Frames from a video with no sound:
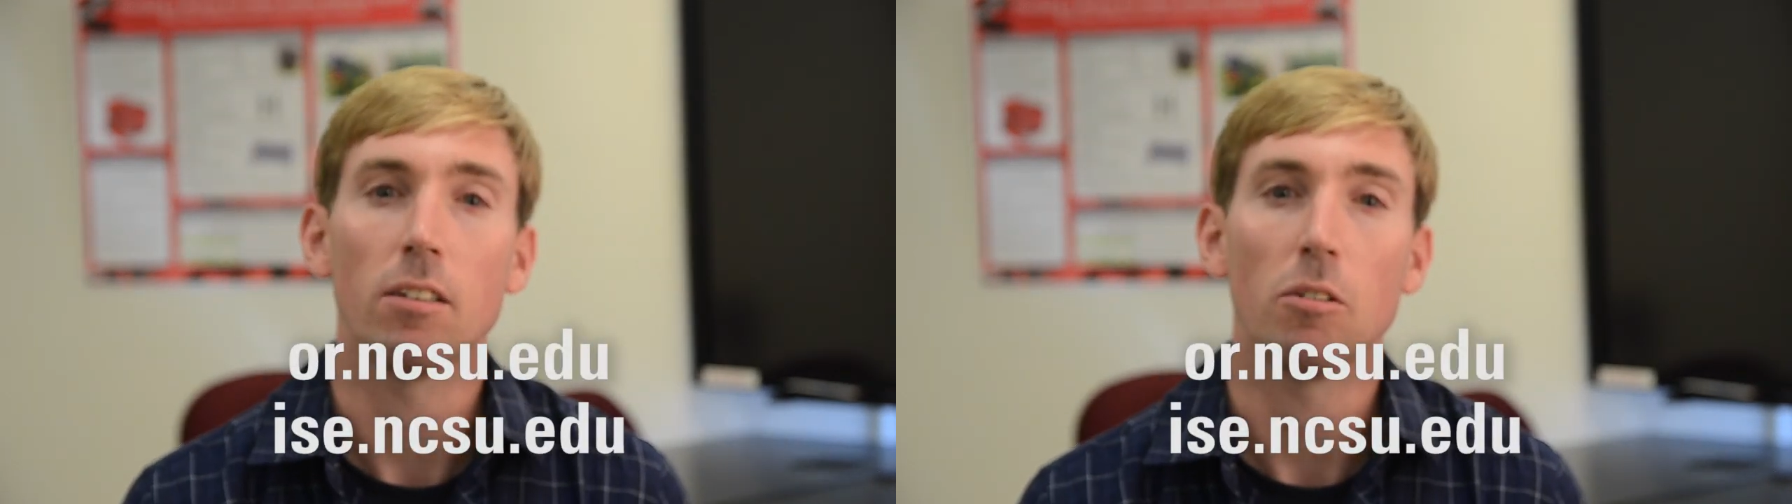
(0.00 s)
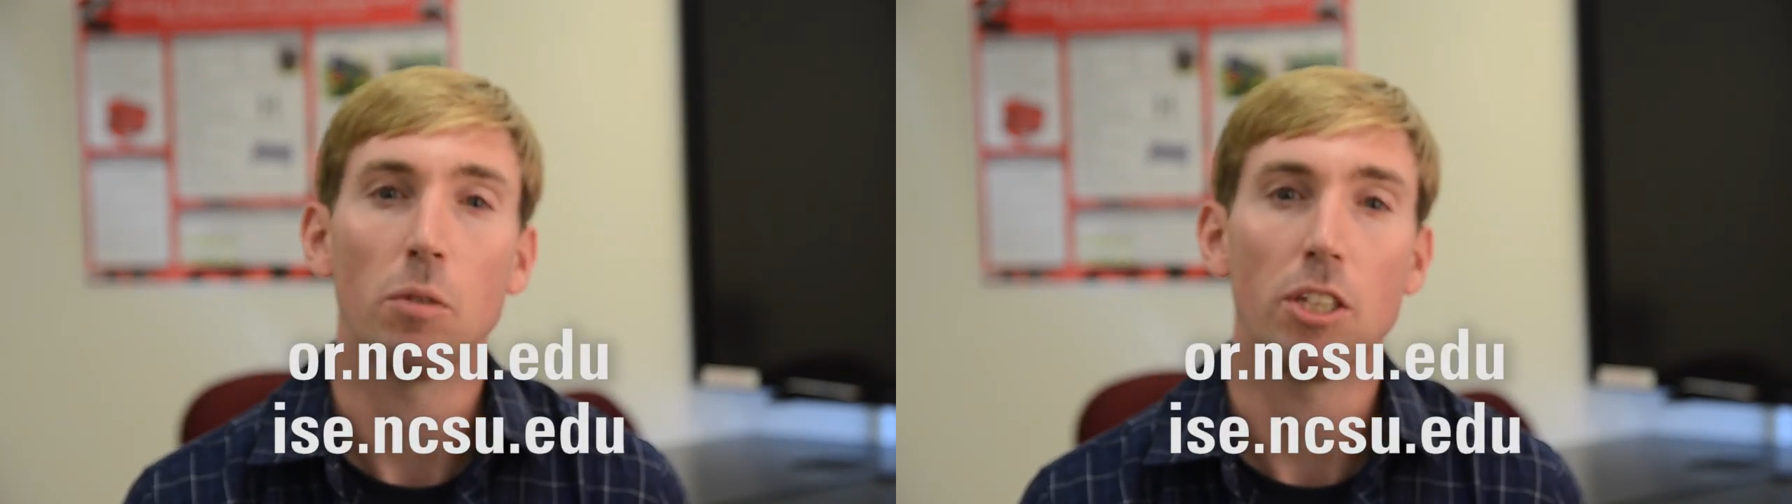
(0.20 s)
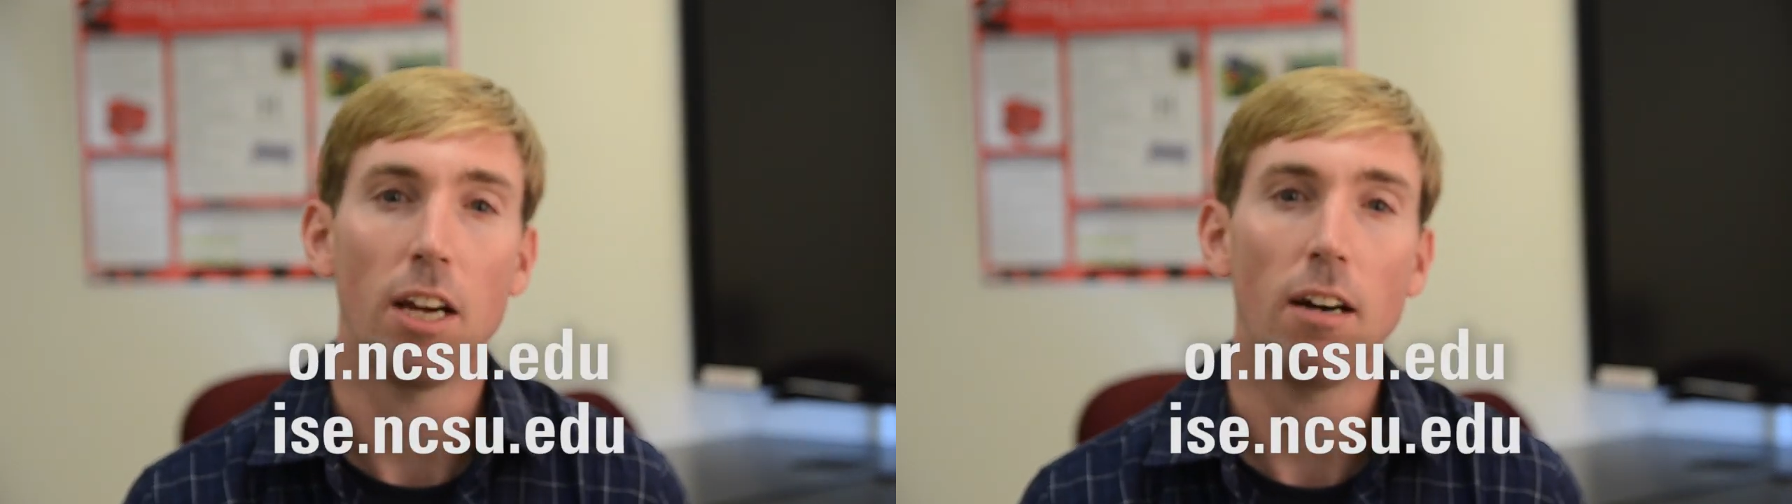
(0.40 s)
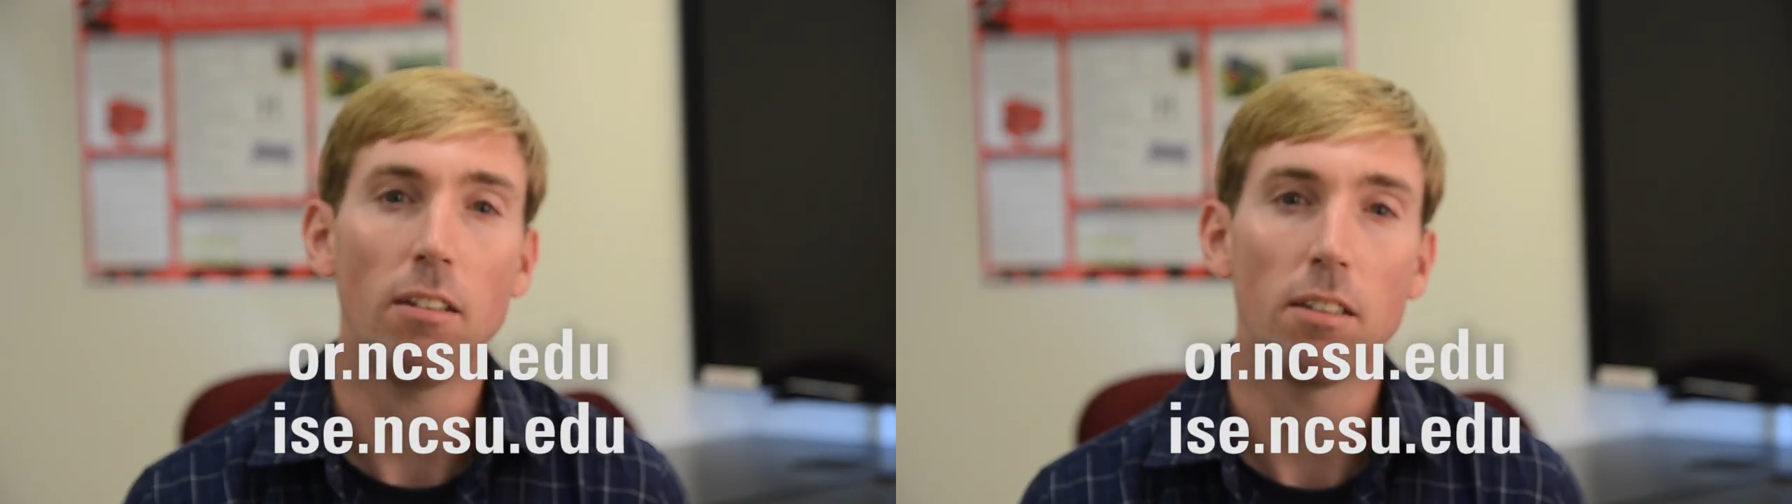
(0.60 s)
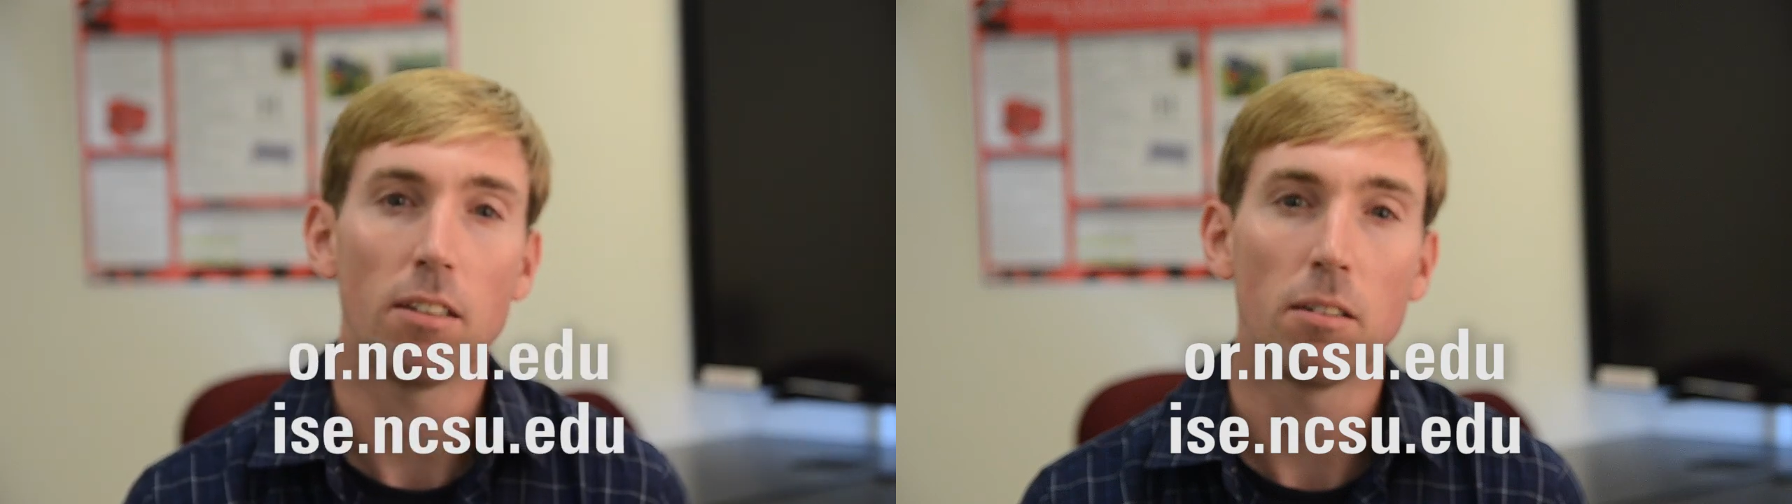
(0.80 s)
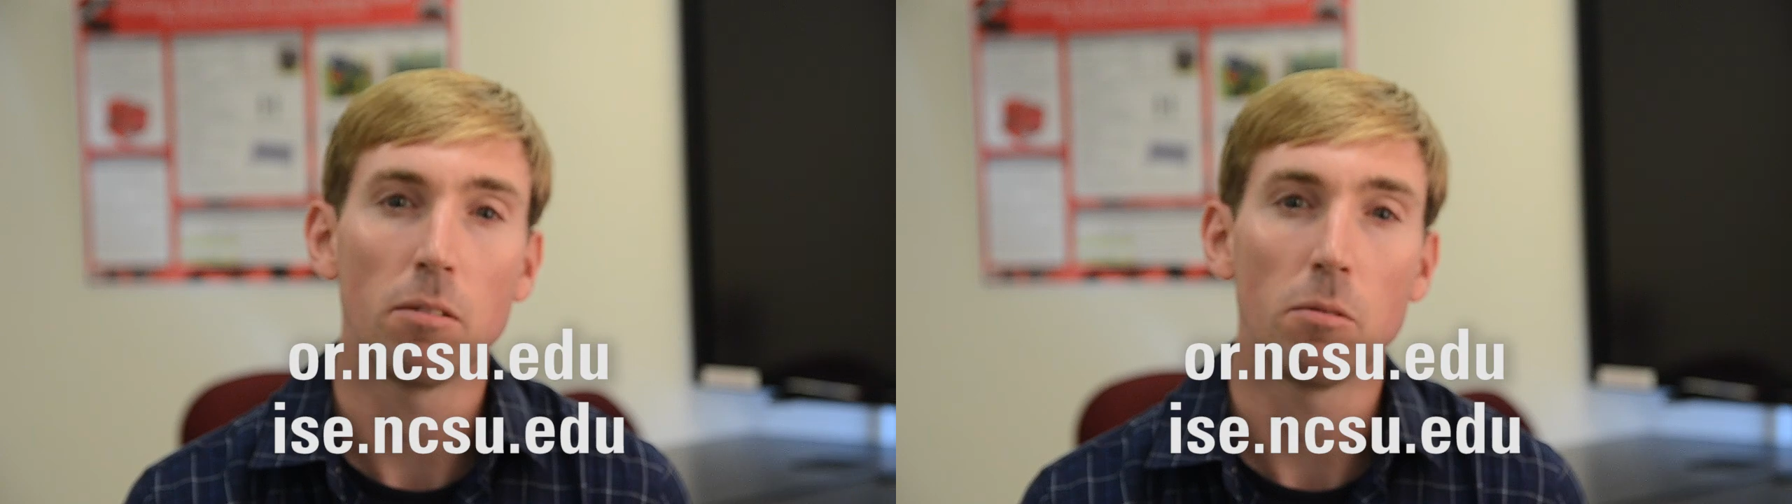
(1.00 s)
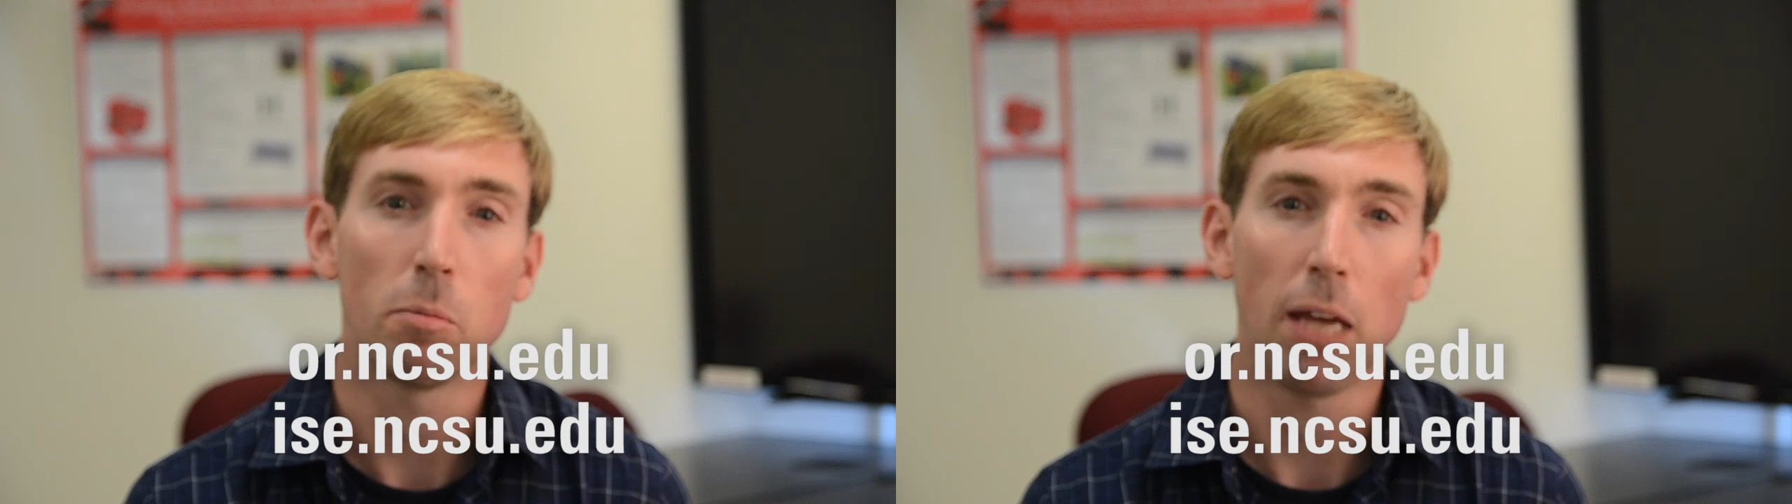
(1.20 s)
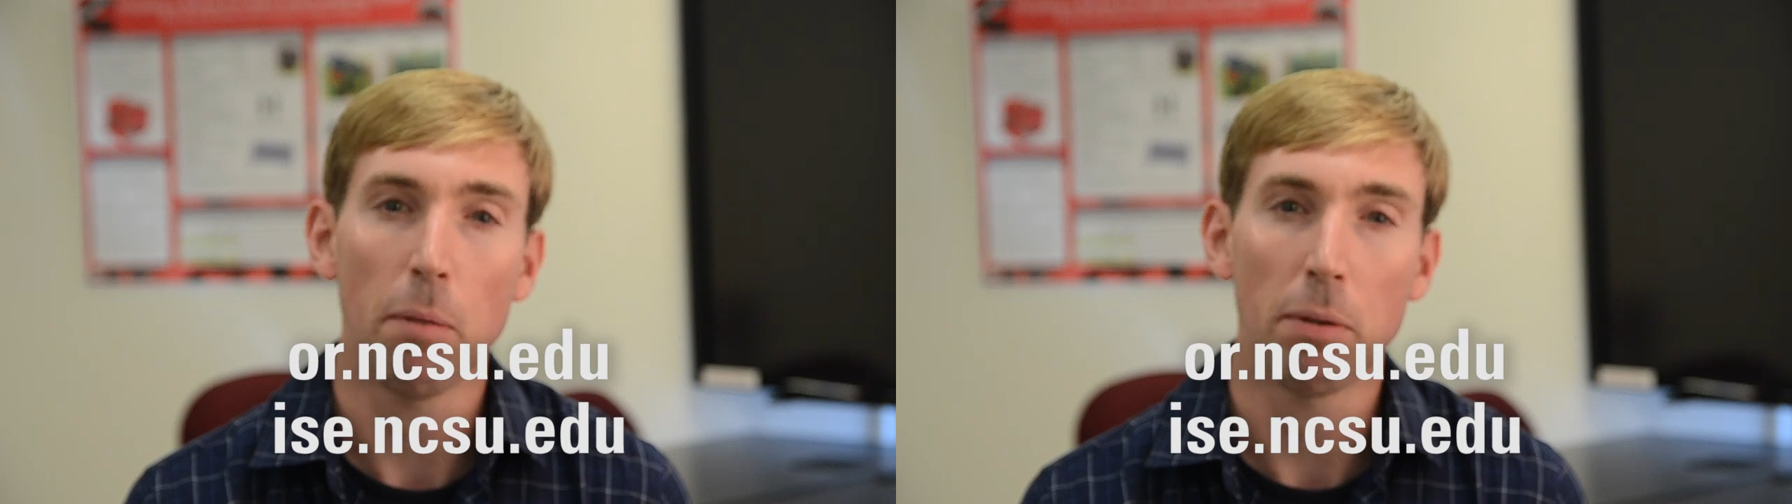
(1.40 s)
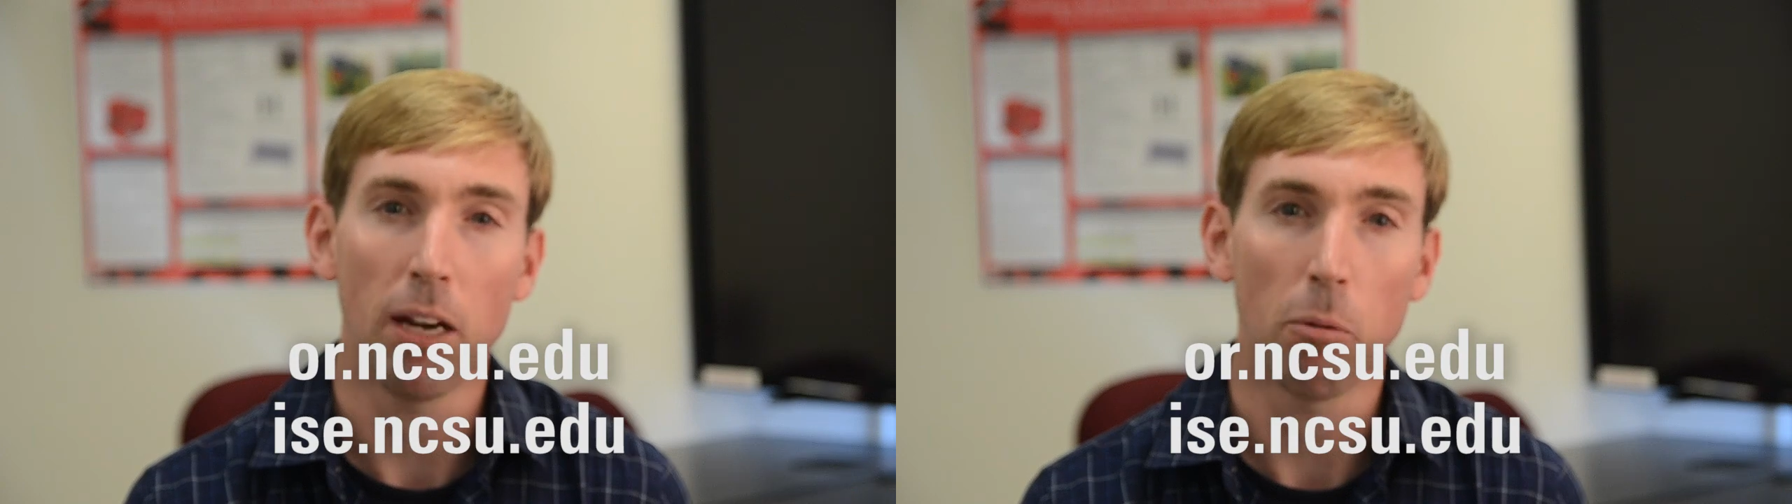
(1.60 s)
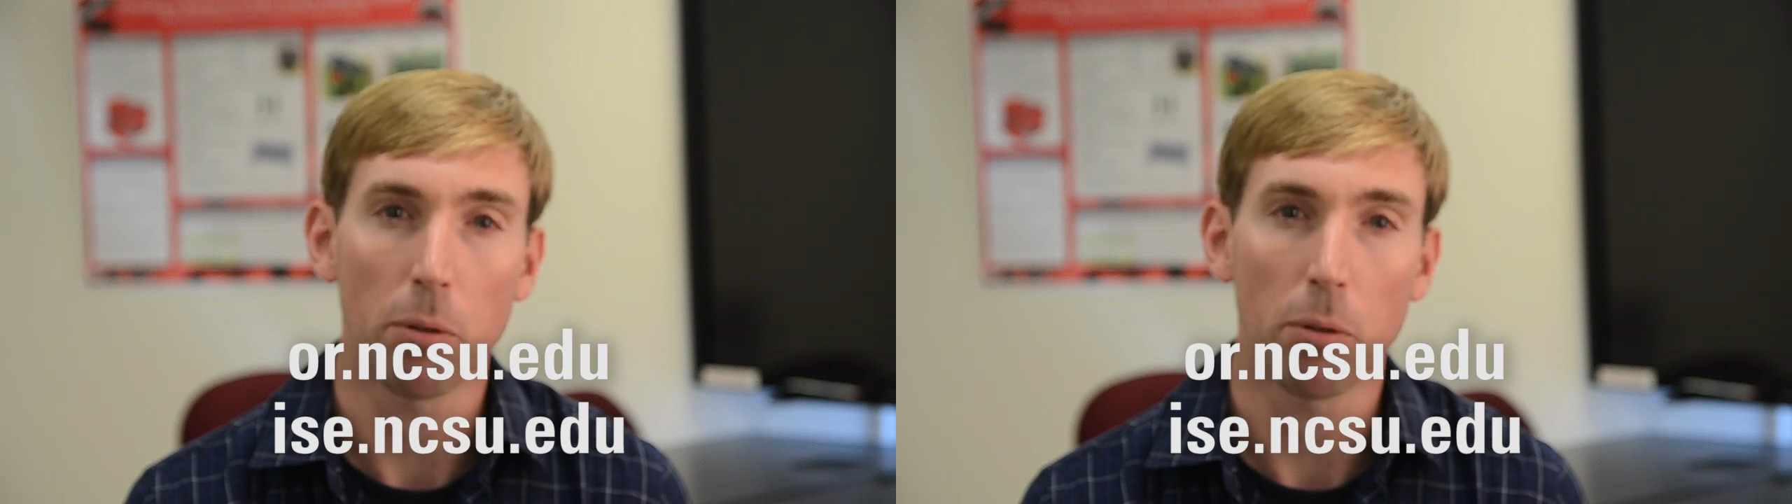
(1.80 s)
reach out. We'll be happy to help